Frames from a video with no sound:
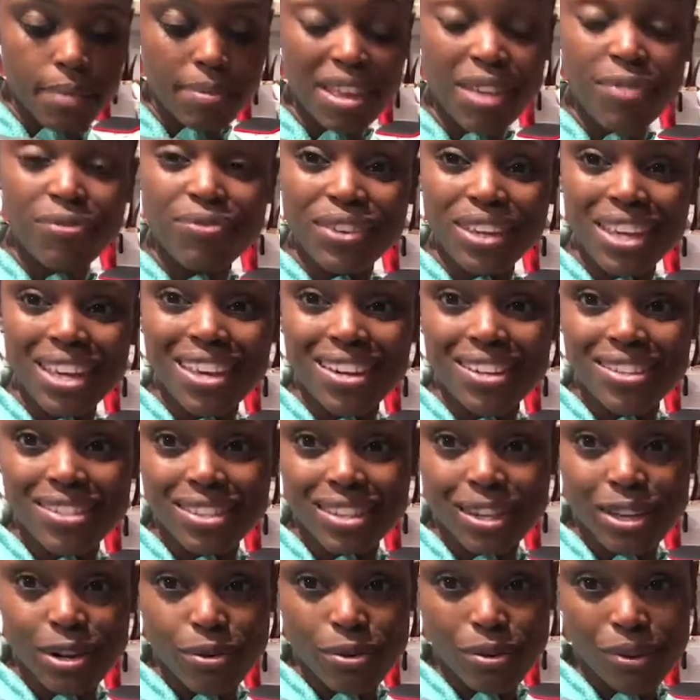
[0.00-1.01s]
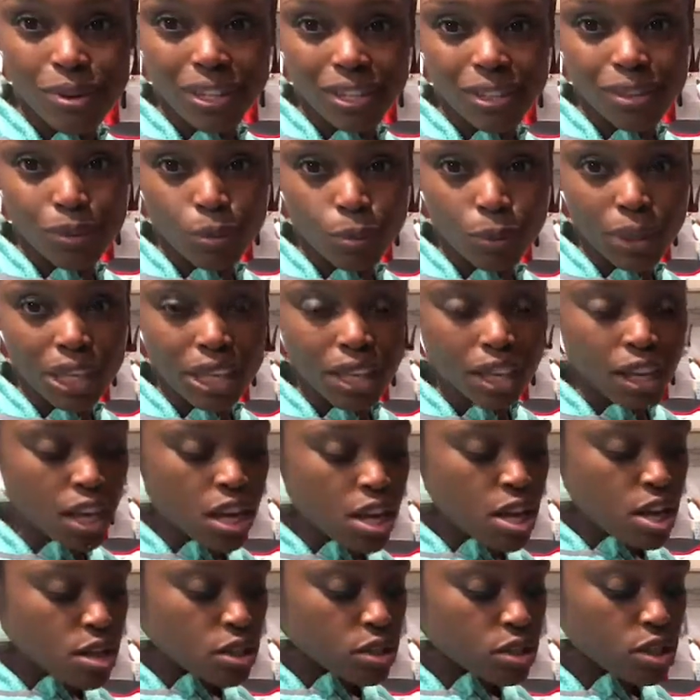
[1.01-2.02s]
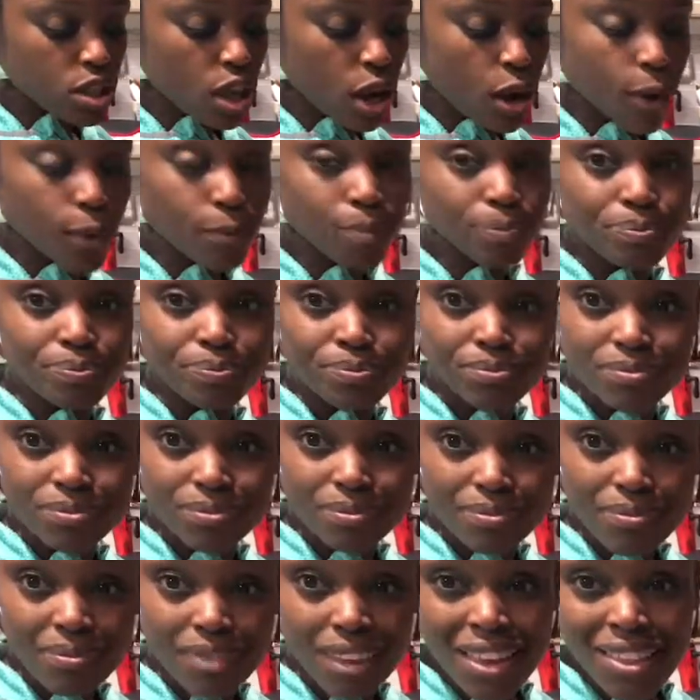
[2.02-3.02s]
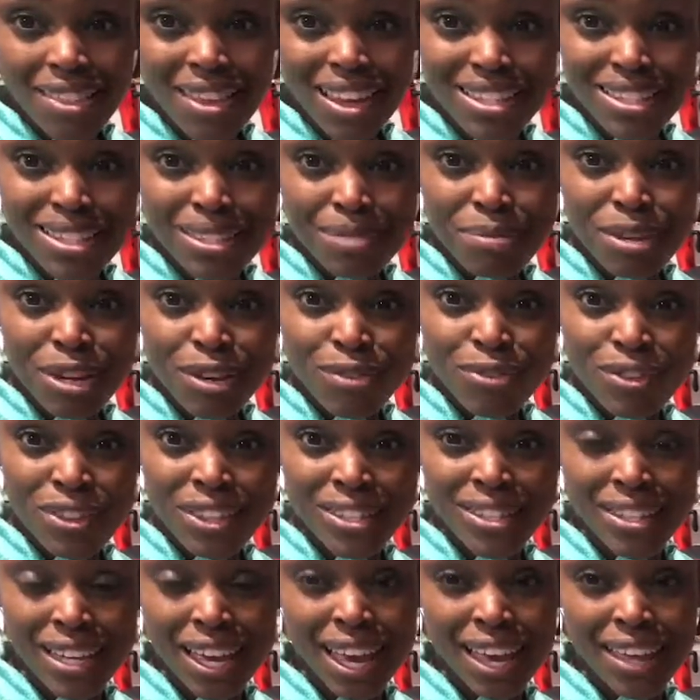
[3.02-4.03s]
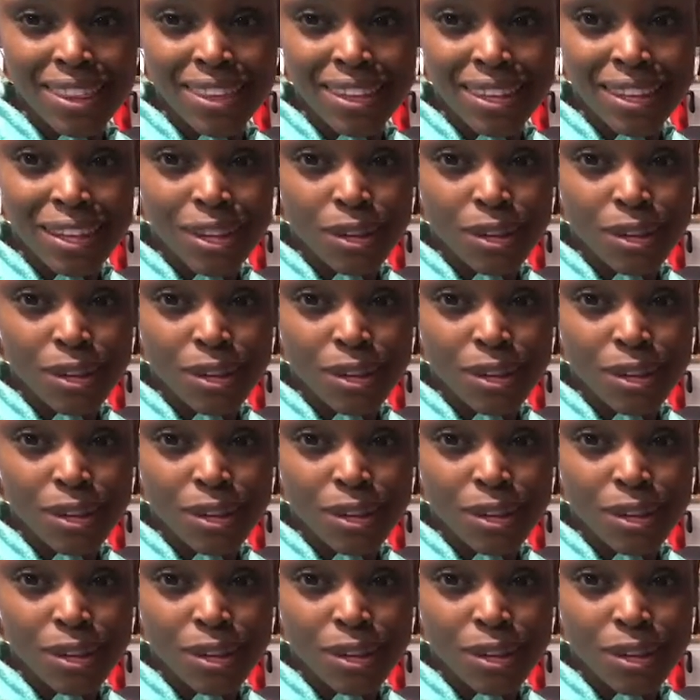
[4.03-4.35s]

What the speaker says: in fajitas later on in the week. So that's the meal for the day. The